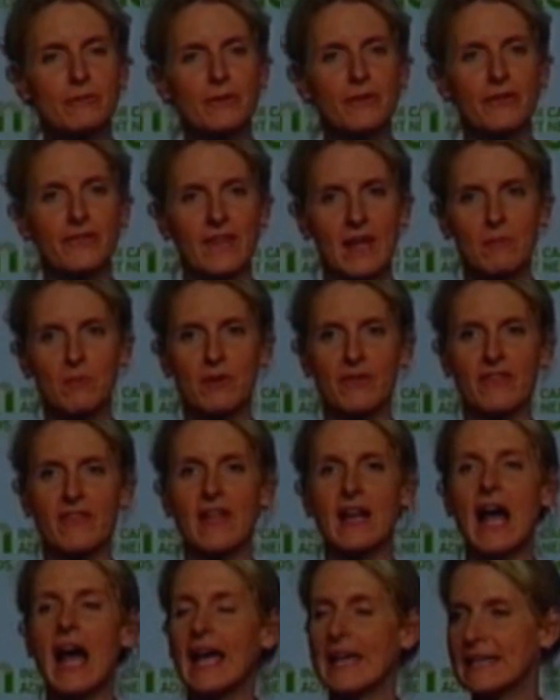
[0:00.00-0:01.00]
for the same reason
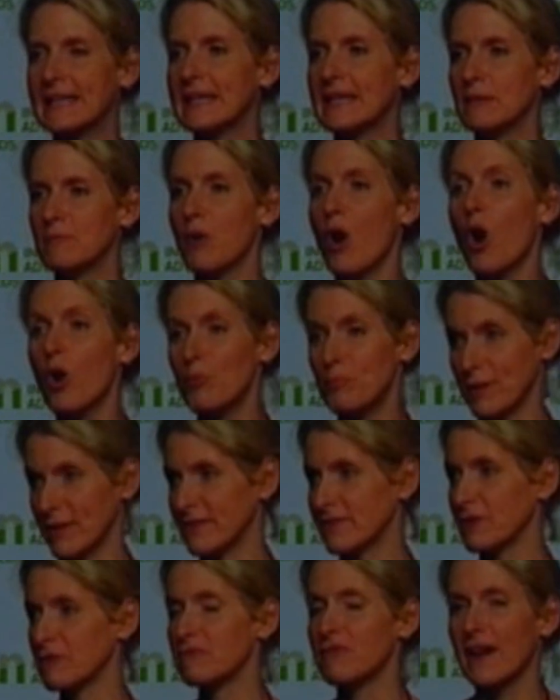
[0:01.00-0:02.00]
that I keep
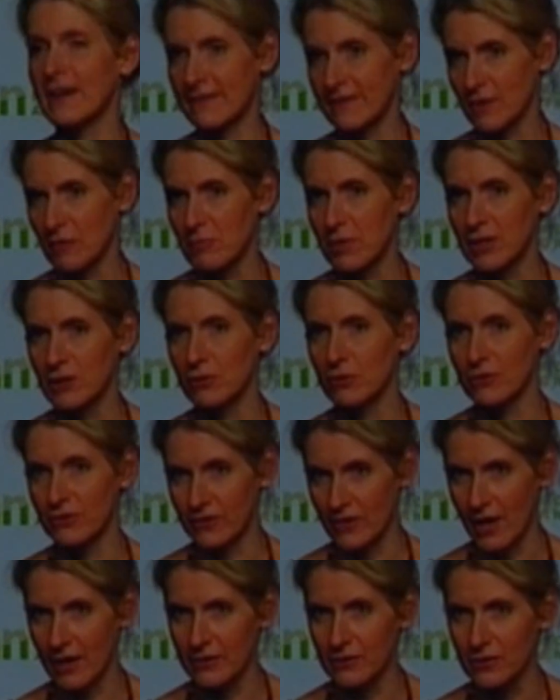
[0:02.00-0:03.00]
hoping to find somebody who
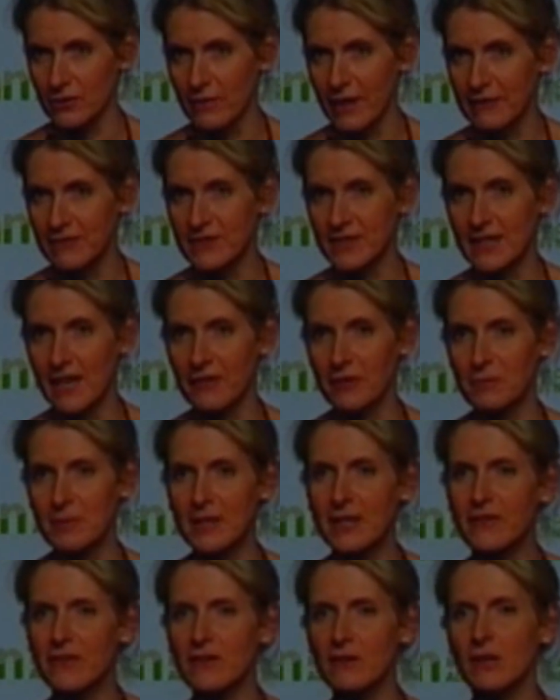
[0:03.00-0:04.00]
has gotten her life together,
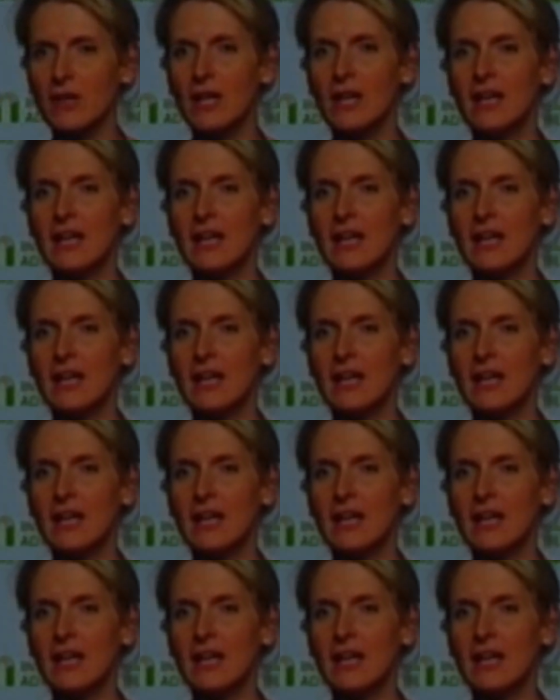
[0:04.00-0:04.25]
because it